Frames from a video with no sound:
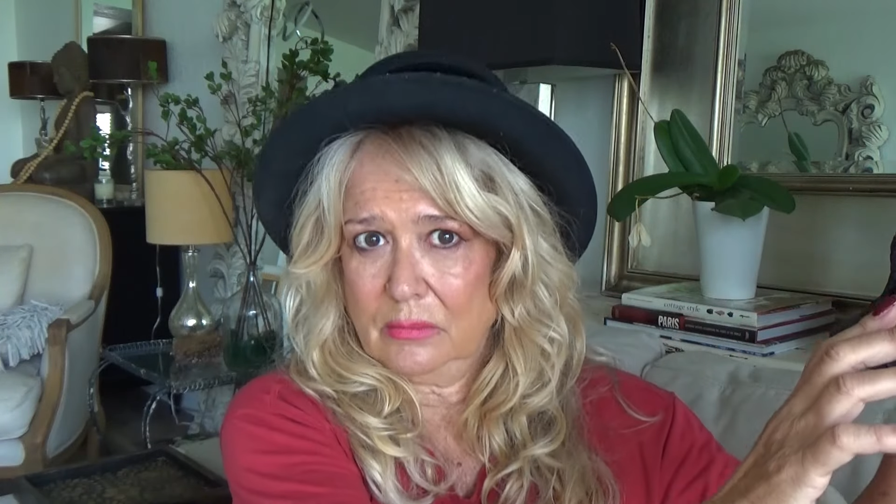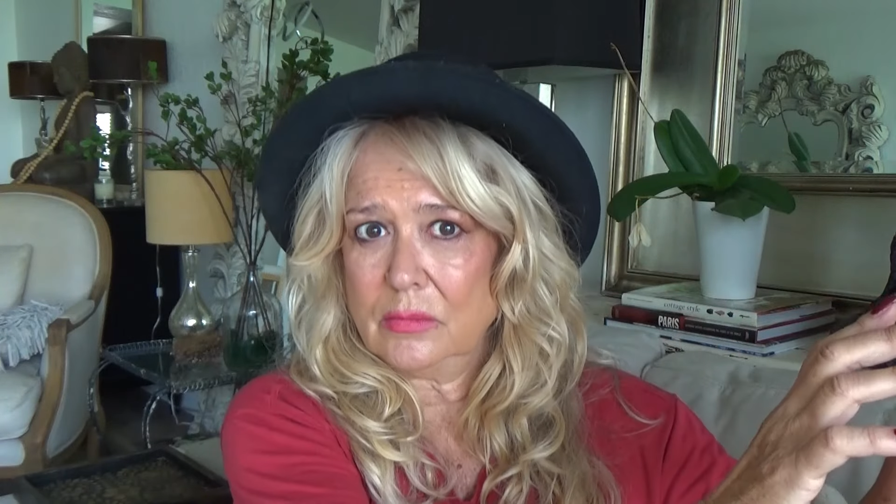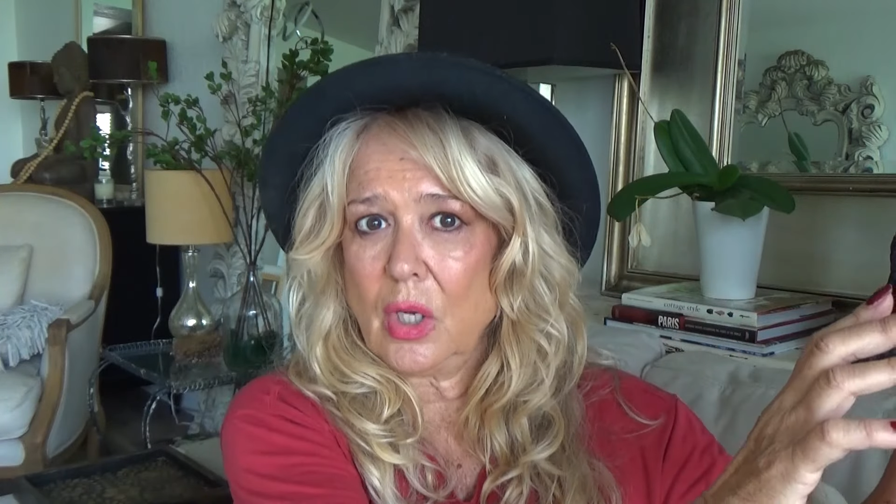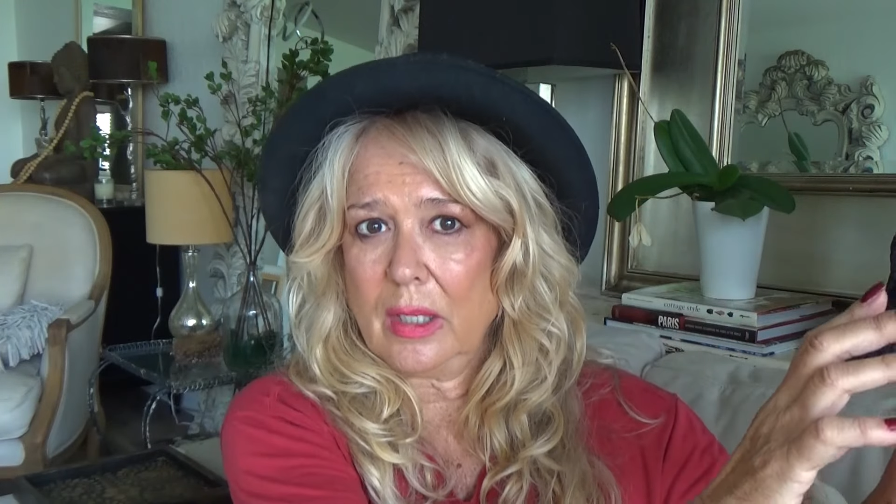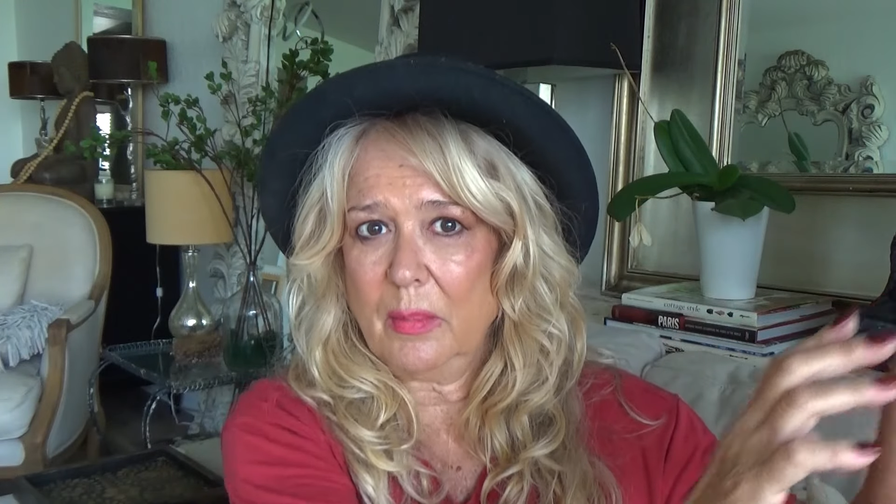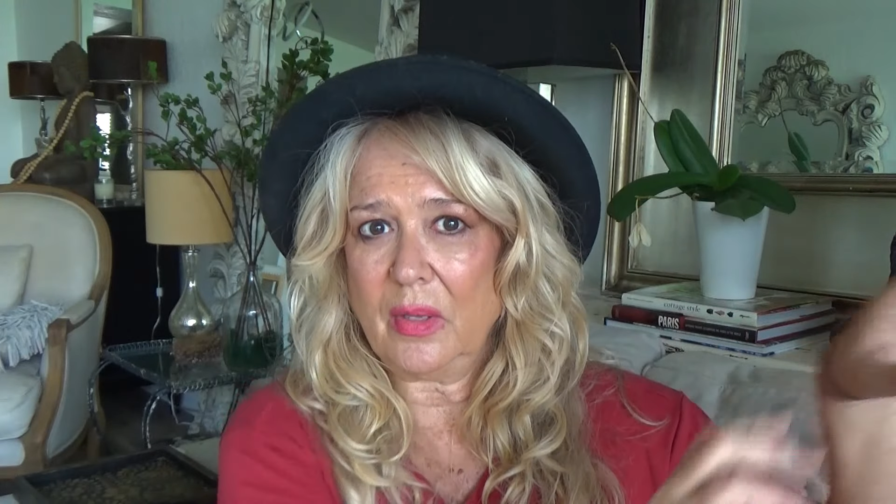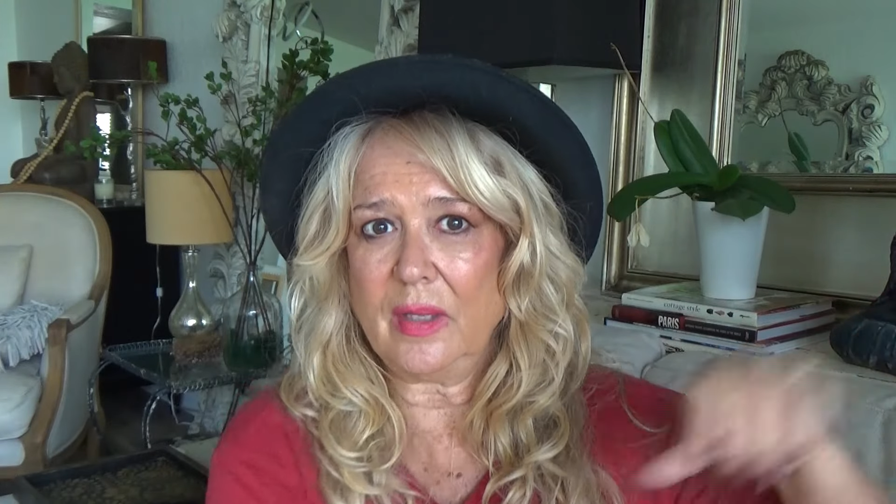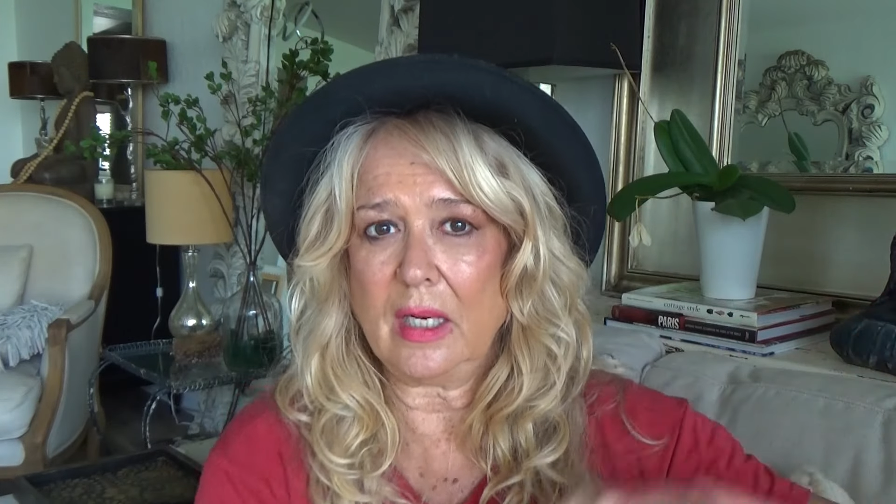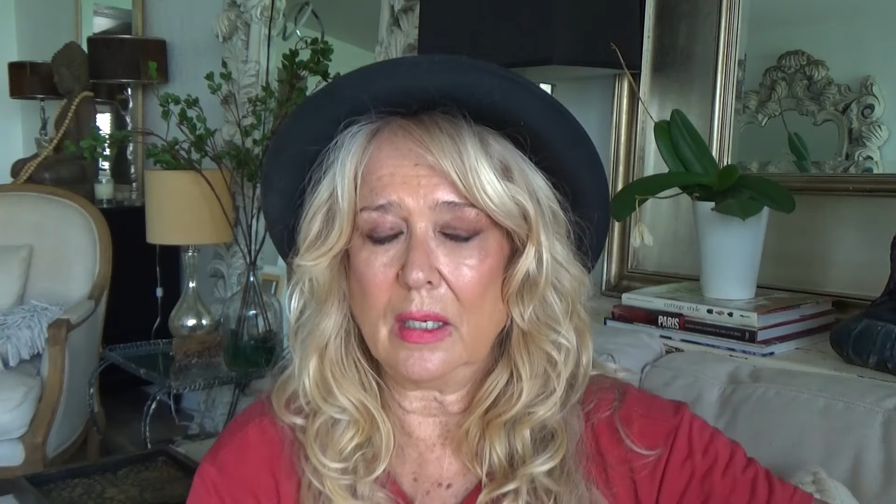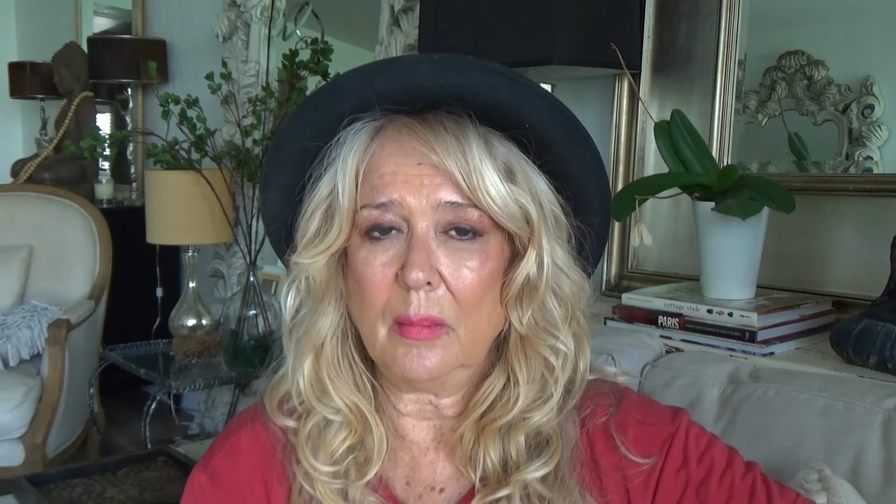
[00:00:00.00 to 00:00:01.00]
talk about
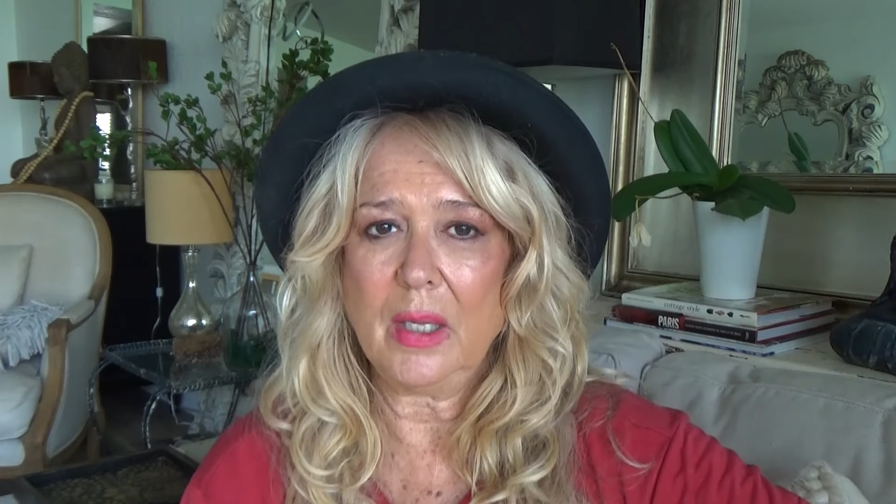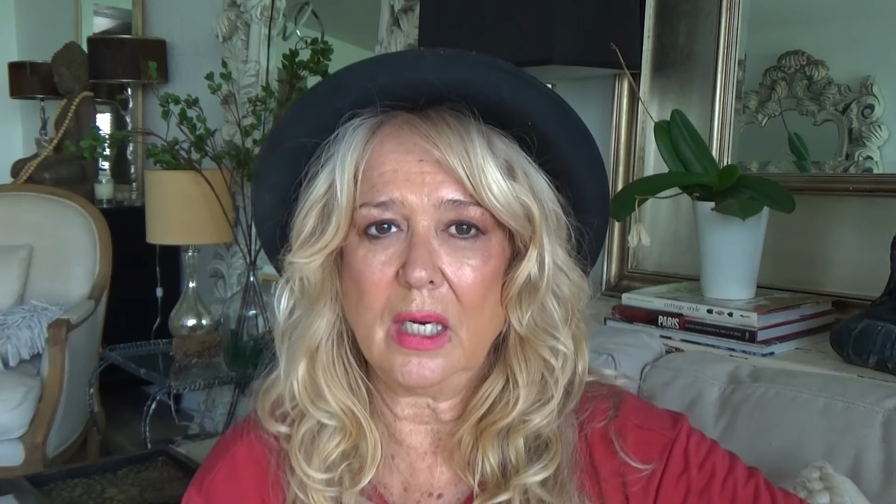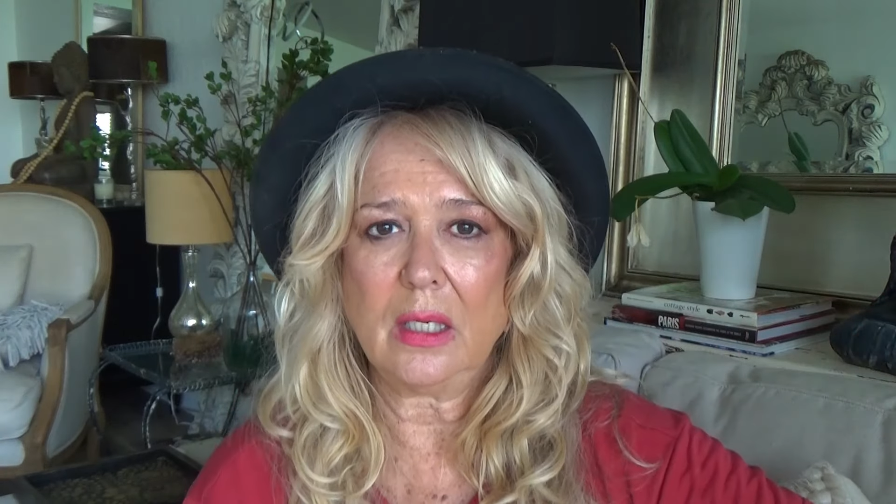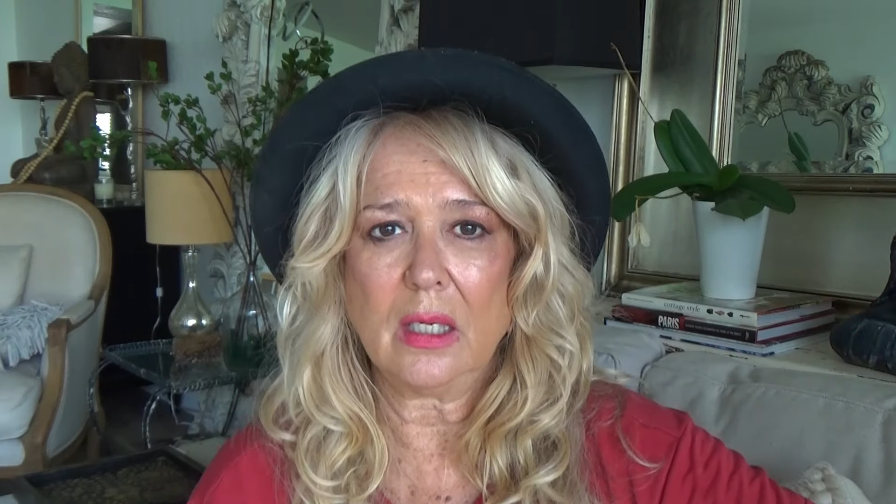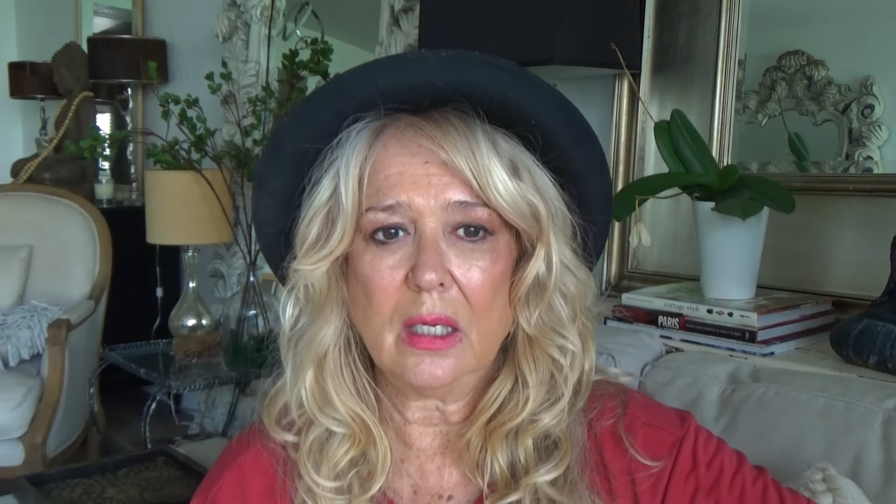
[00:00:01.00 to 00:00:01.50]
that in a minute.